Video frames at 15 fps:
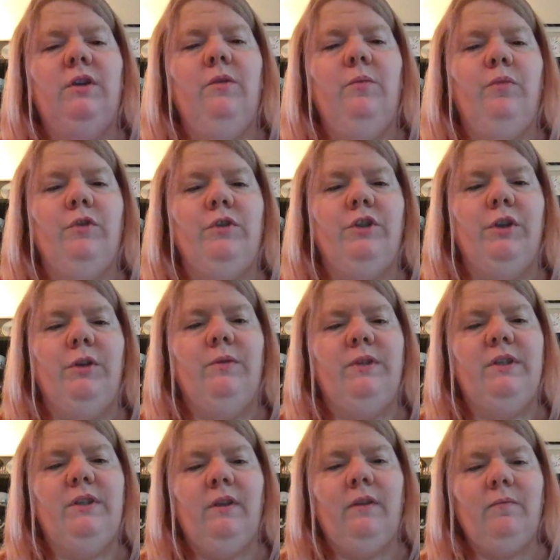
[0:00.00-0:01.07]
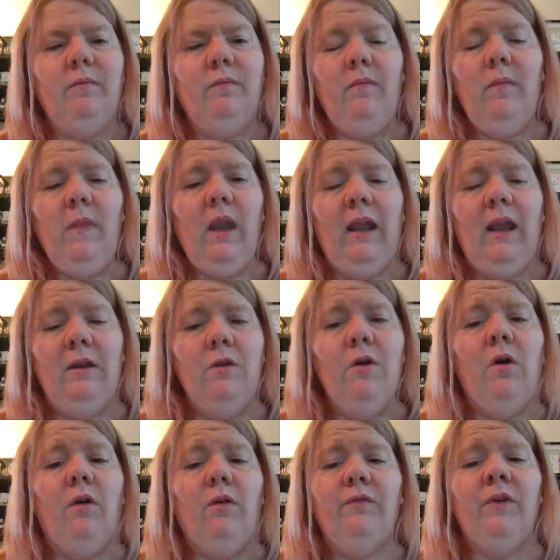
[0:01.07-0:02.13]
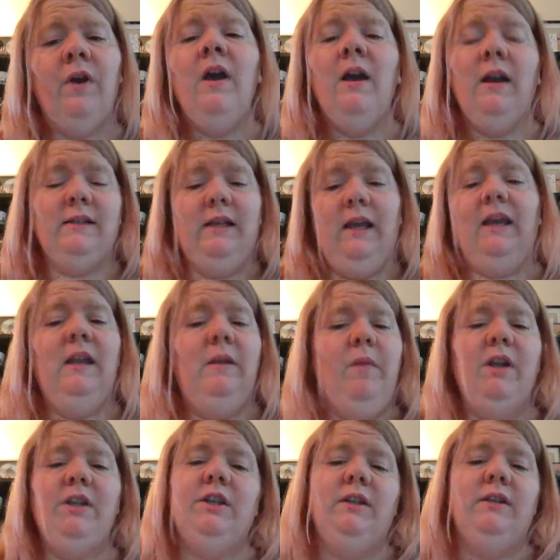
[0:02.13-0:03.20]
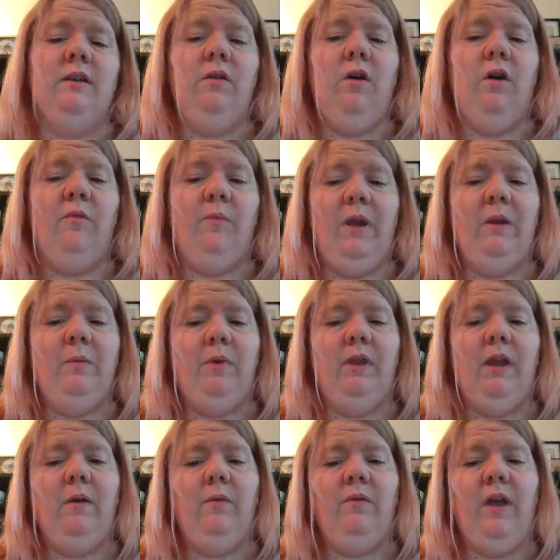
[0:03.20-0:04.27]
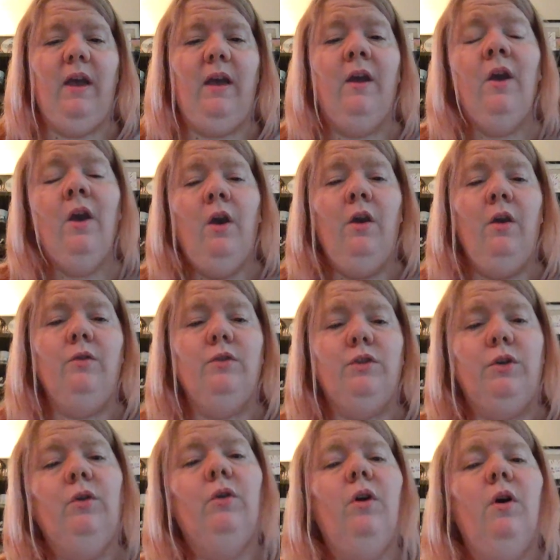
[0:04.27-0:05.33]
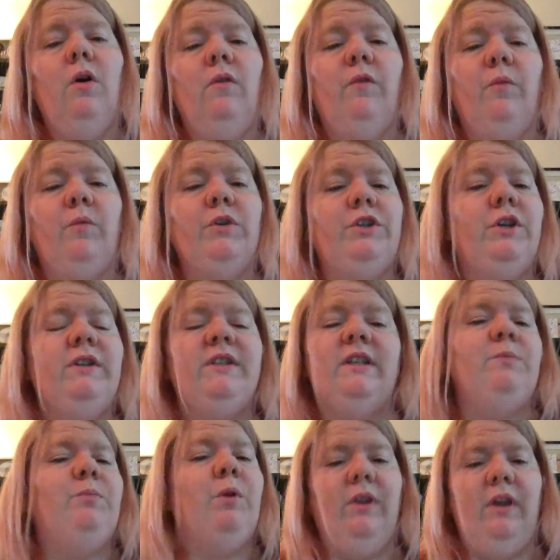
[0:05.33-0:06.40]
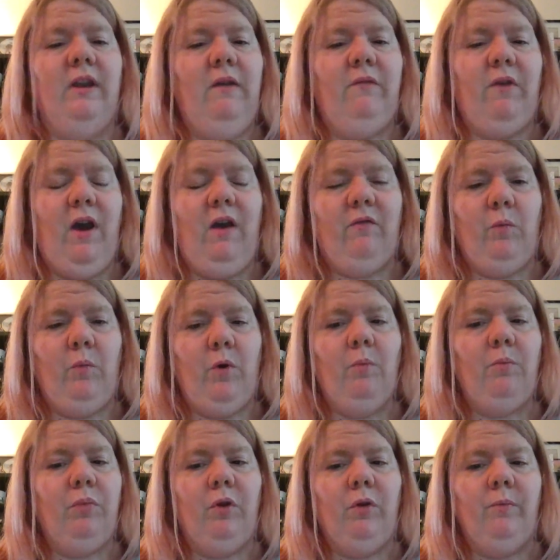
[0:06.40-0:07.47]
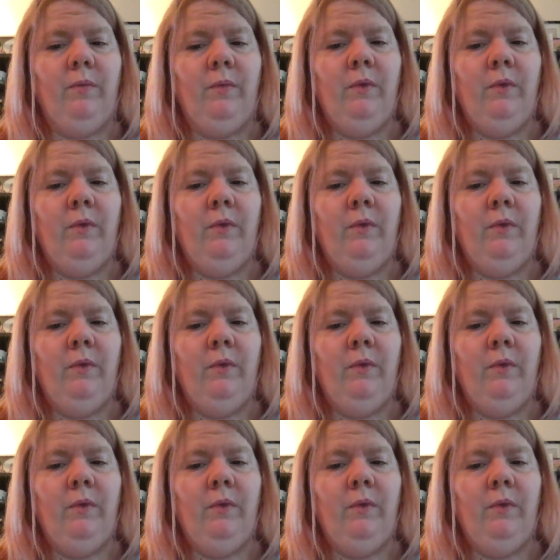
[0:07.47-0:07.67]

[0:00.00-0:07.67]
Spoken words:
to produce enough, because I can imagine there's a lot of people out there whose gut overproduces but they never have a problem.